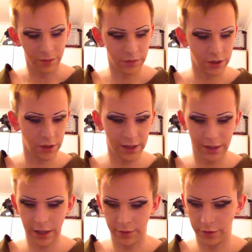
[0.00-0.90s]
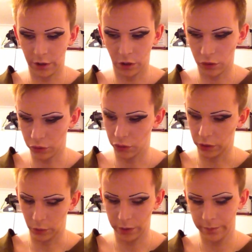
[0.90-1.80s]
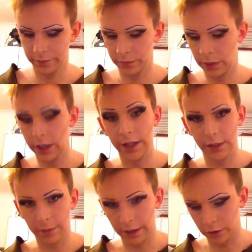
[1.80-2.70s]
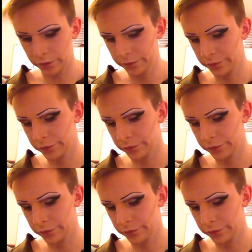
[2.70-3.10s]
So that's it for the contouring one. Lid's back on.